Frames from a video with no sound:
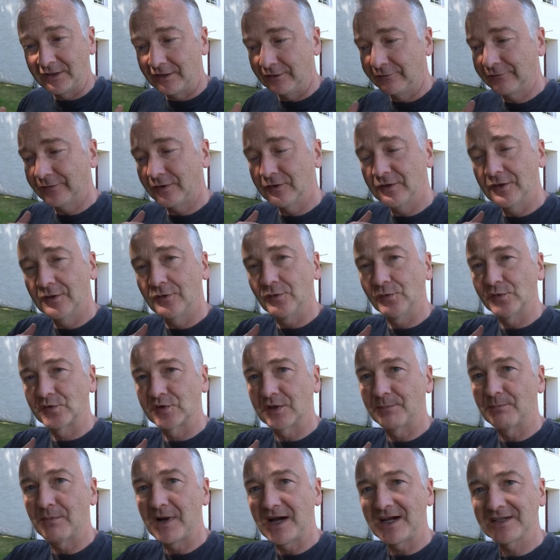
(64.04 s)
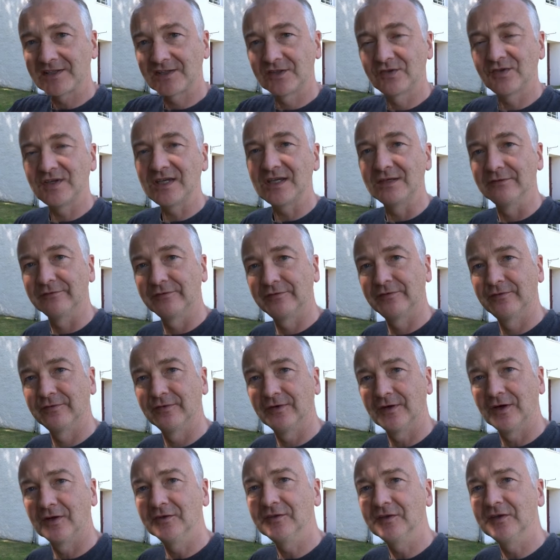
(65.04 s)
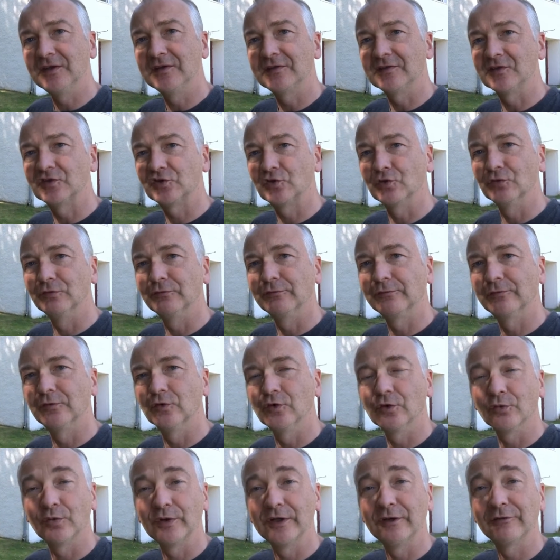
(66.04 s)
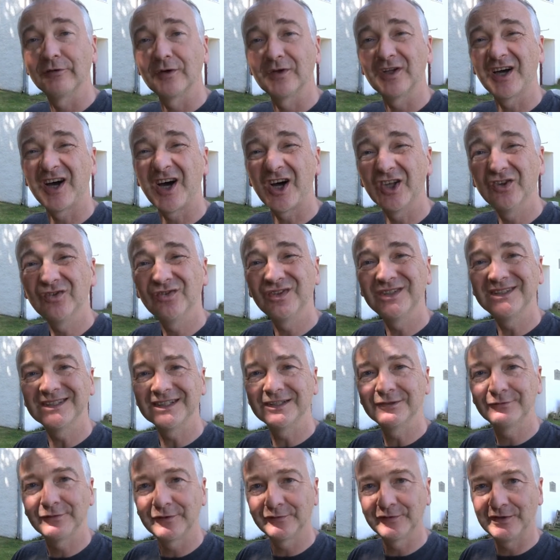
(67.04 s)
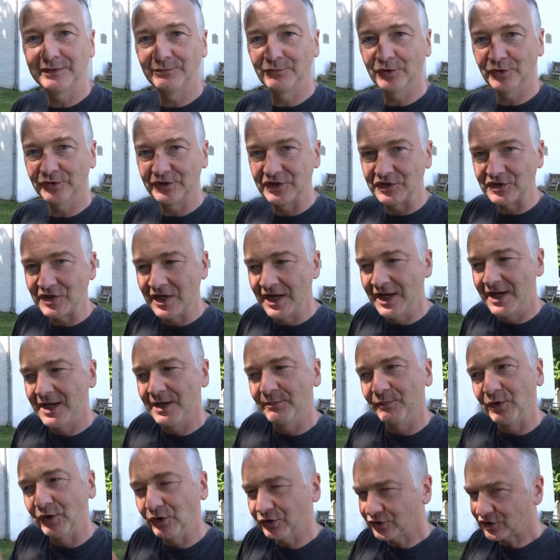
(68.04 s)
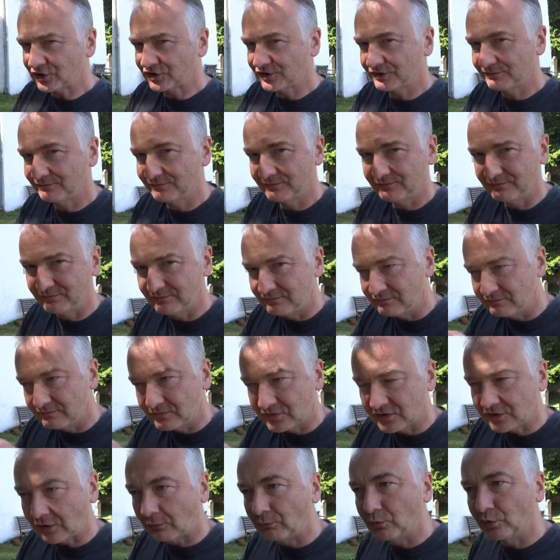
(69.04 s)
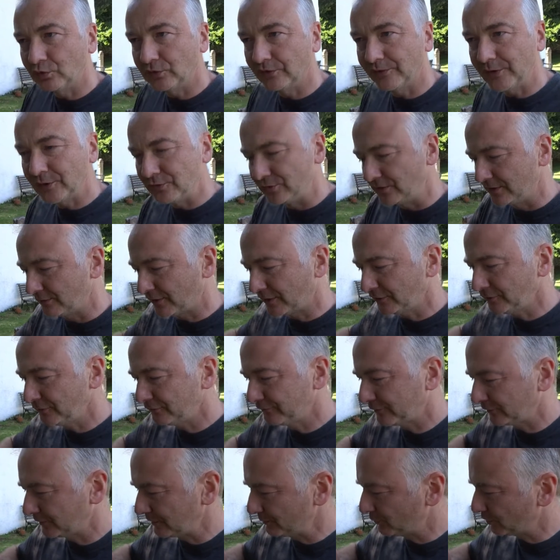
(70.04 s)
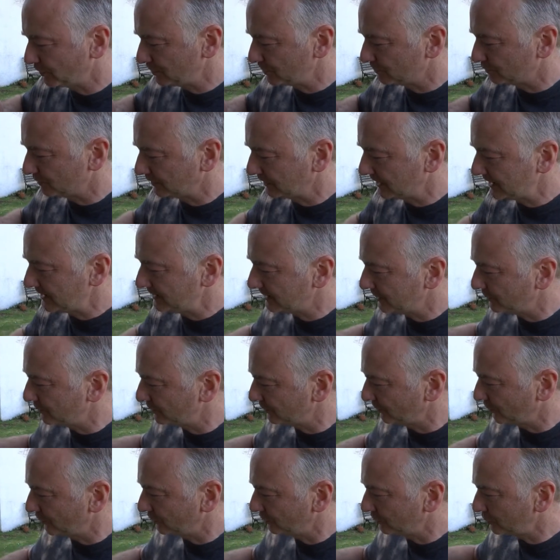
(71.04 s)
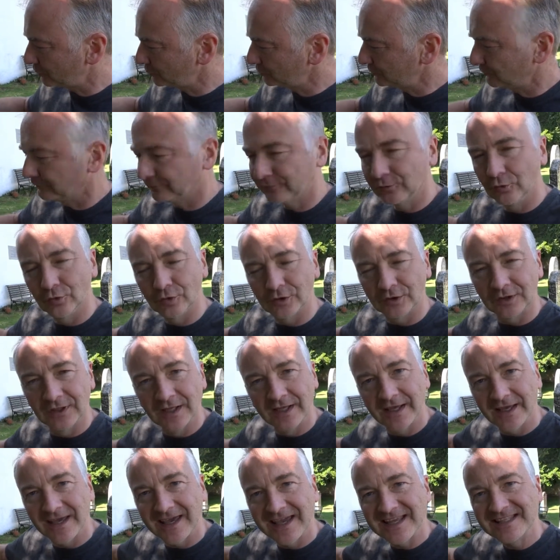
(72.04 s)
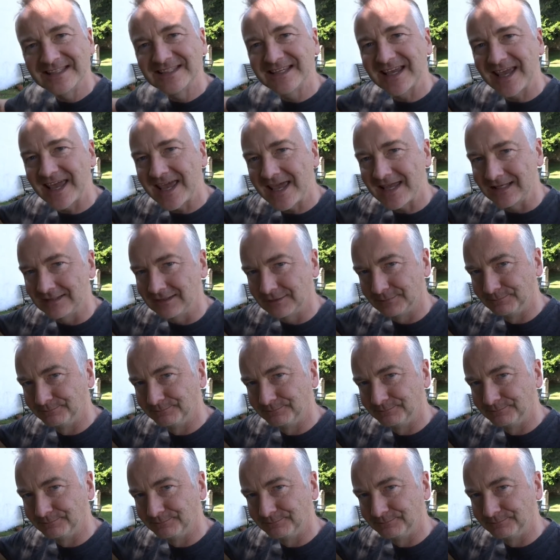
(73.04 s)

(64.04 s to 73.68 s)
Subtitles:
found that there was a mass grave underneath the stone floor where they found 150 bodies, but not just tumbled about. The 150 bodies were laid out along the floor, head to head.